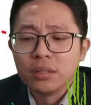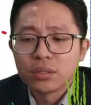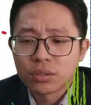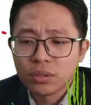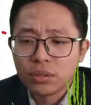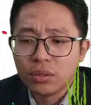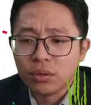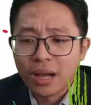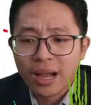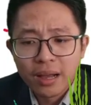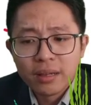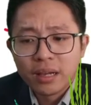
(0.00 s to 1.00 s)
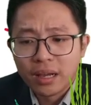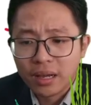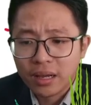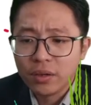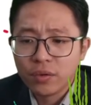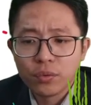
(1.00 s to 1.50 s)
So
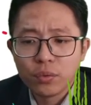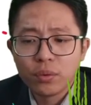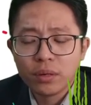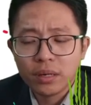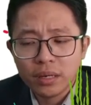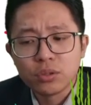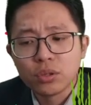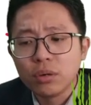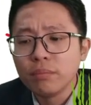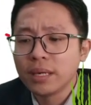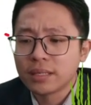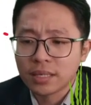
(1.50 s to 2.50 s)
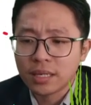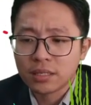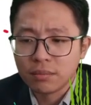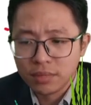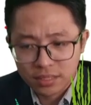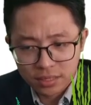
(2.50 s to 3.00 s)
if you don't make such
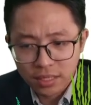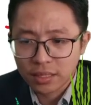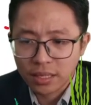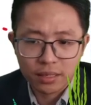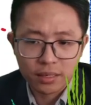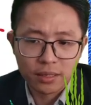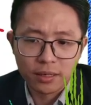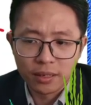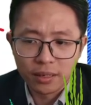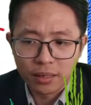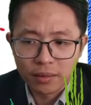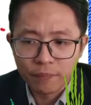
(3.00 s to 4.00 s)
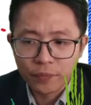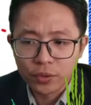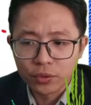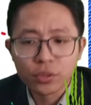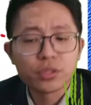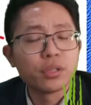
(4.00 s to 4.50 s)
a mistake that
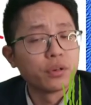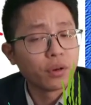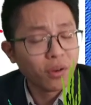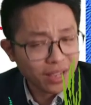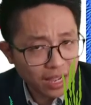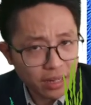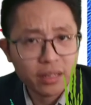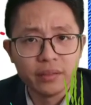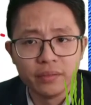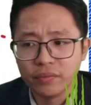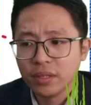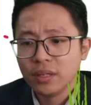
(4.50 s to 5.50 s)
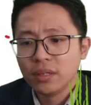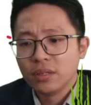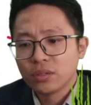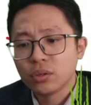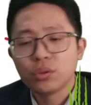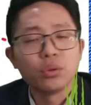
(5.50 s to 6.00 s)
you use the wrong current.
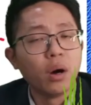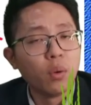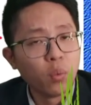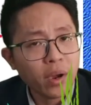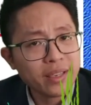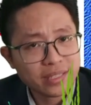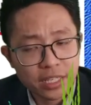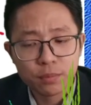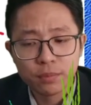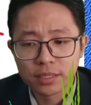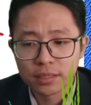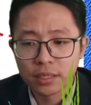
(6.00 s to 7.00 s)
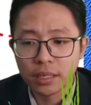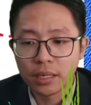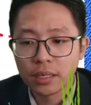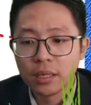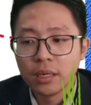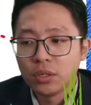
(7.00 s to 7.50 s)
So to avoid such
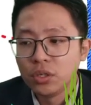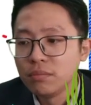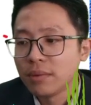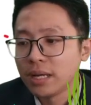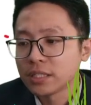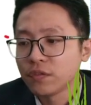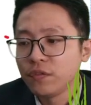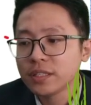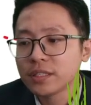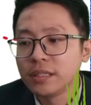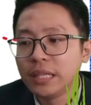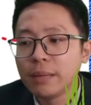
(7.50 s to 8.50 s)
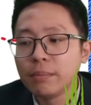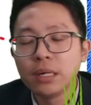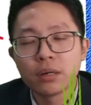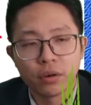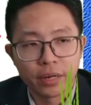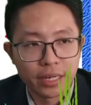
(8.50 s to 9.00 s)
mistake, you must first label
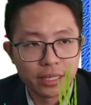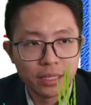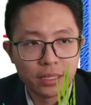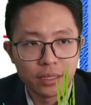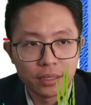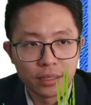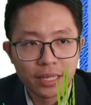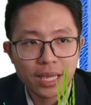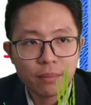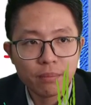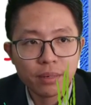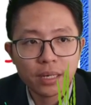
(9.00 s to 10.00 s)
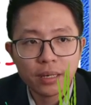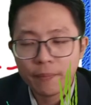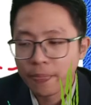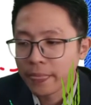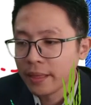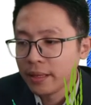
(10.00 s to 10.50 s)
correctly.
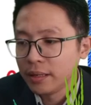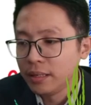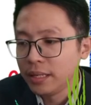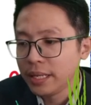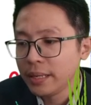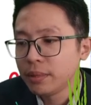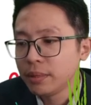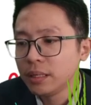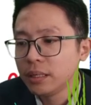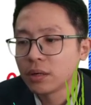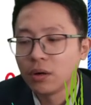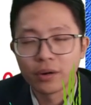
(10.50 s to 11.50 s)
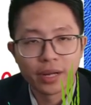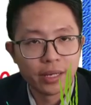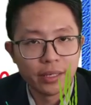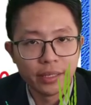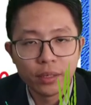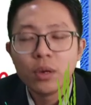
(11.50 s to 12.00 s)
Label
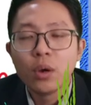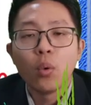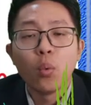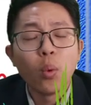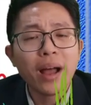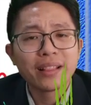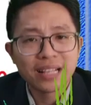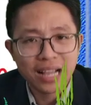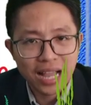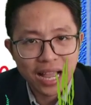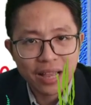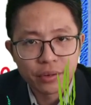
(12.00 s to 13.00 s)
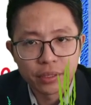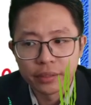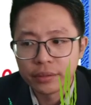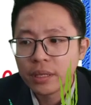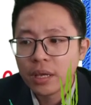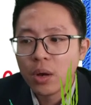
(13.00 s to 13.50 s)
correctly what current